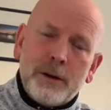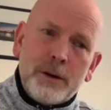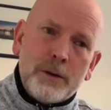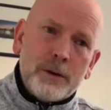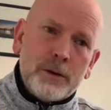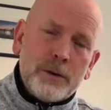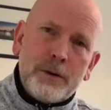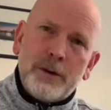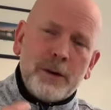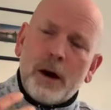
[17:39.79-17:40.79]
you know,
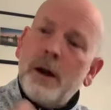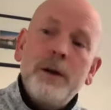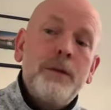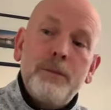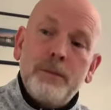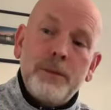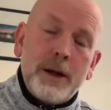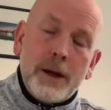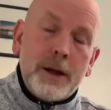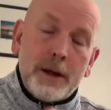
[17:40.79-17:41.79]
just
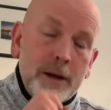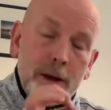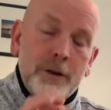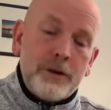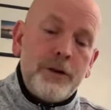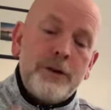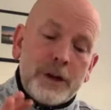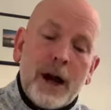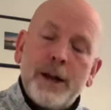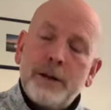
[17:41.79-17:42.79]
it is, you just
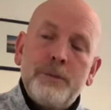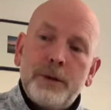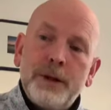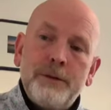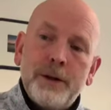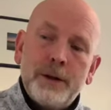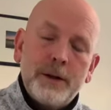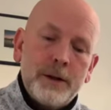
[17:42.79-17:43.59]
can't believe it.